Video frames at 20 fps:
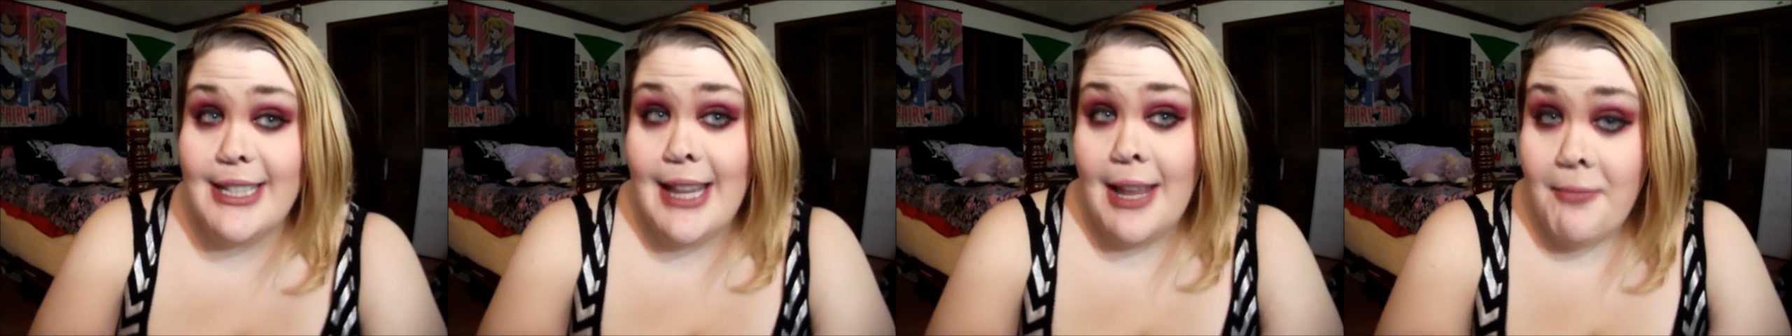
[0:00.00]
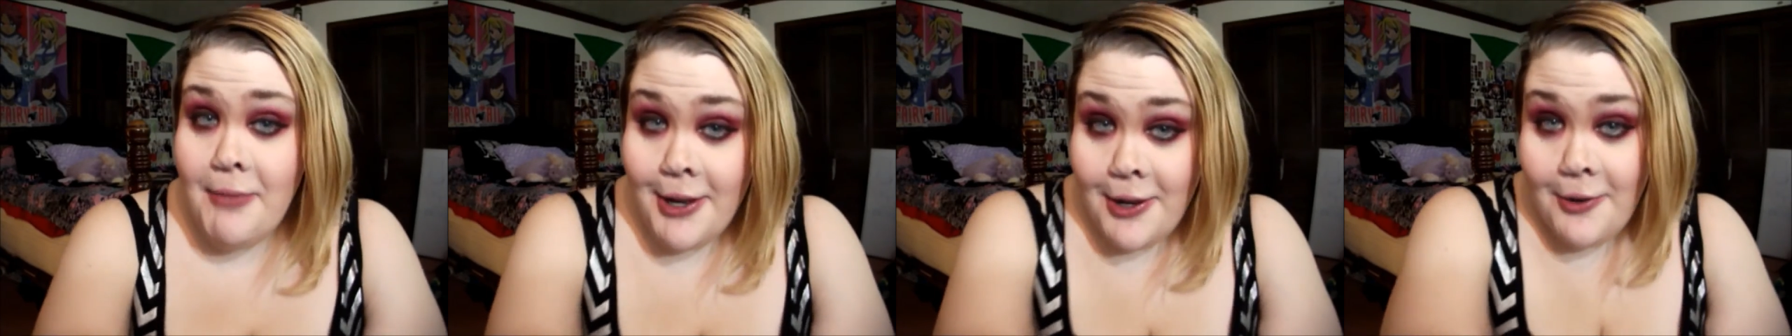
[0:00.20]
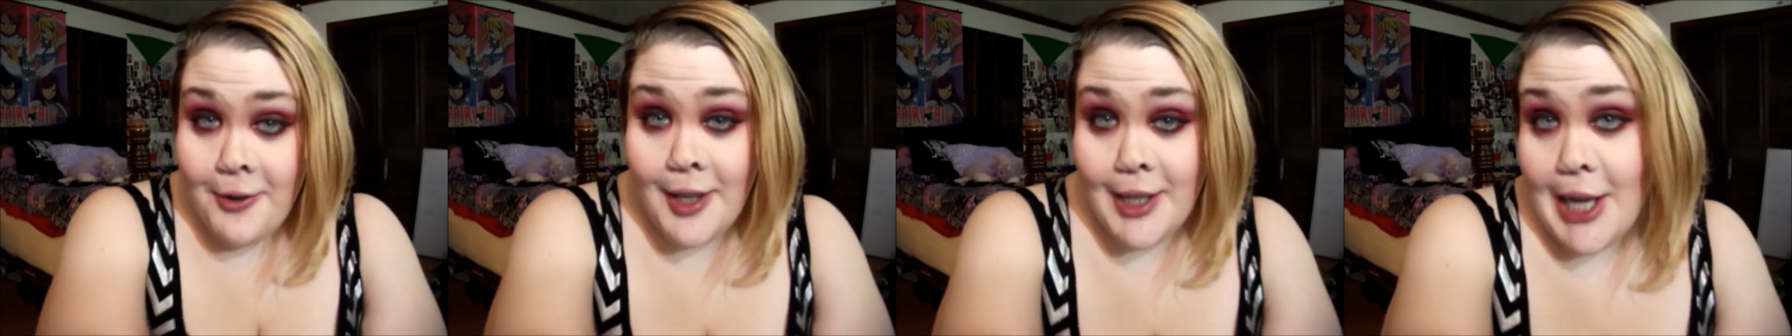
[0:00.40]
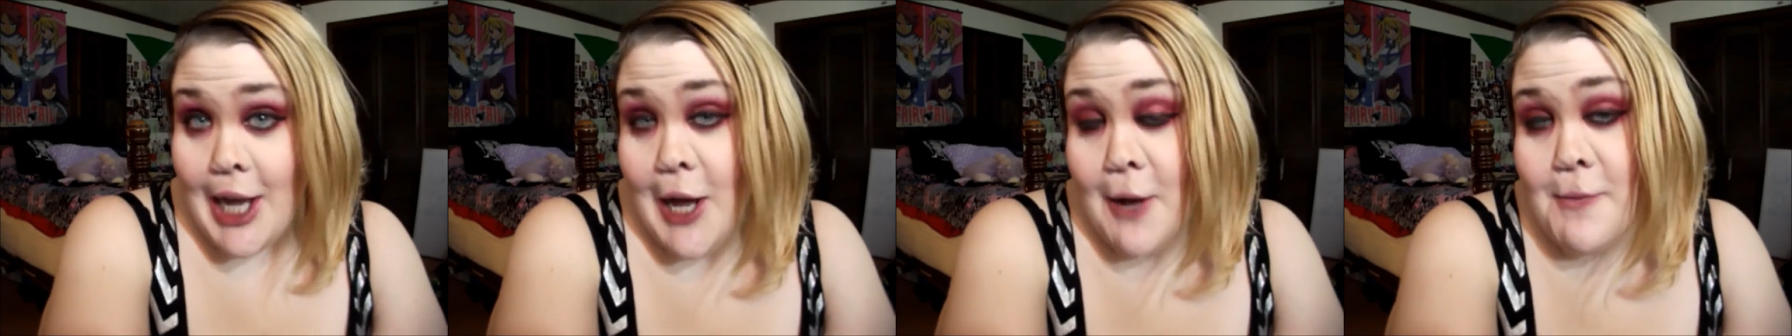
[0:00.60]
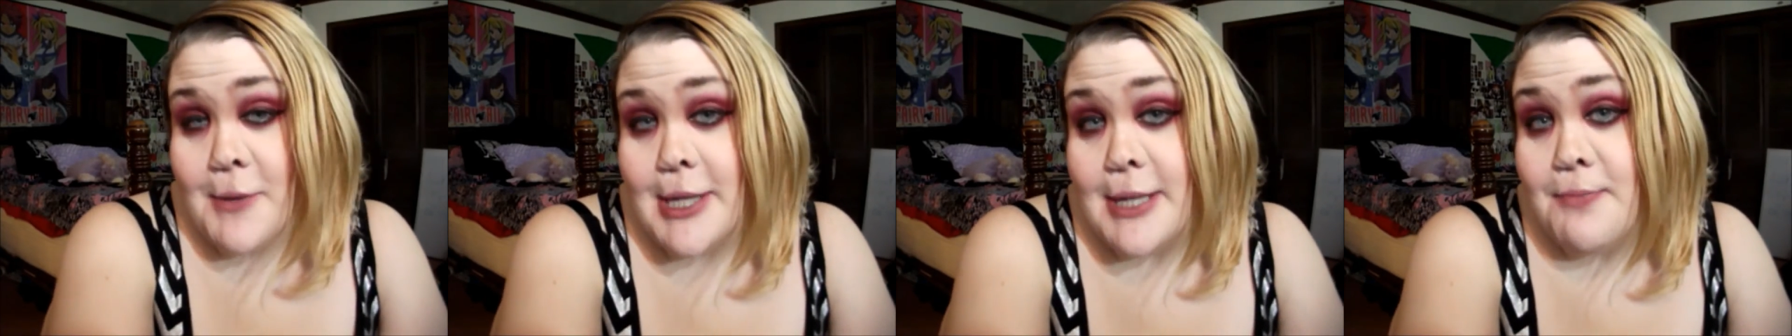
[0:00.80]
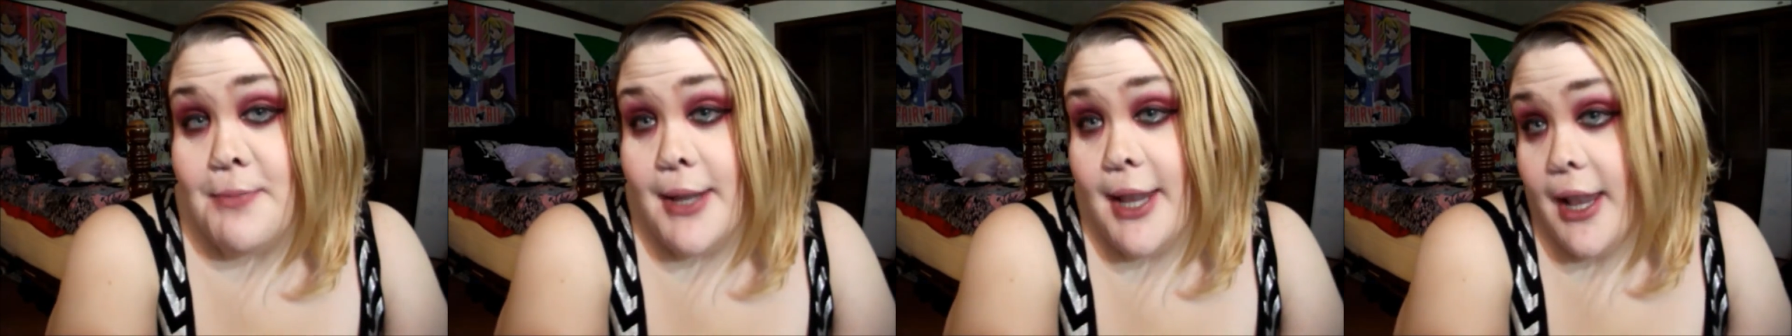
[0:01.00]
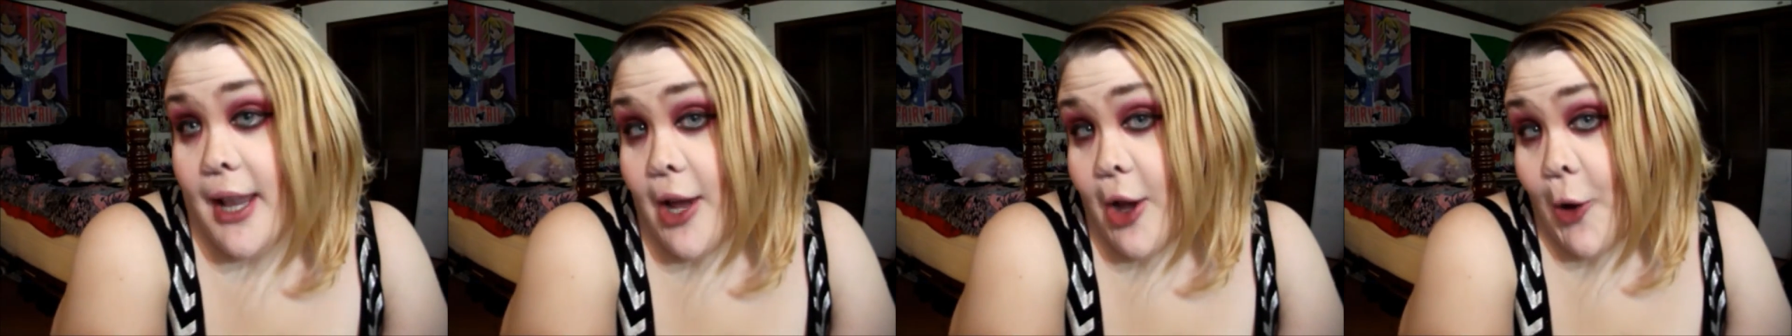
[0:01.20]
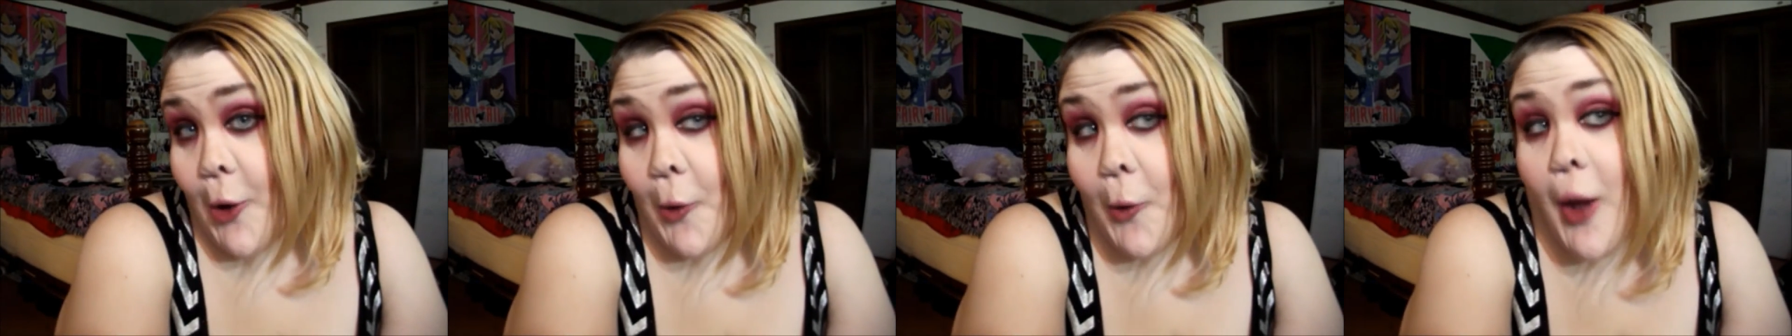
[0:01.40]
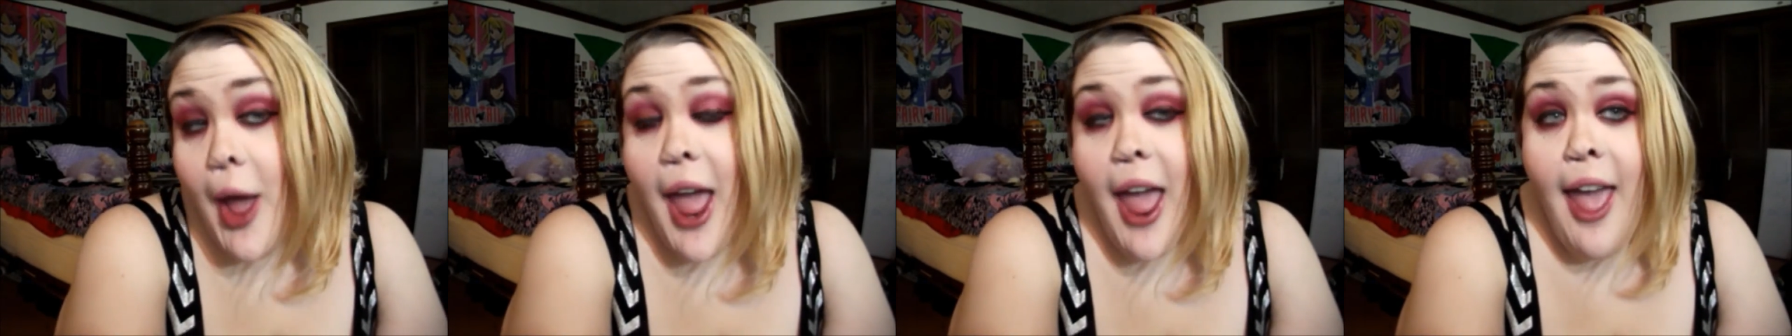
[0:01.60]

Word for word: let me know in the comments below,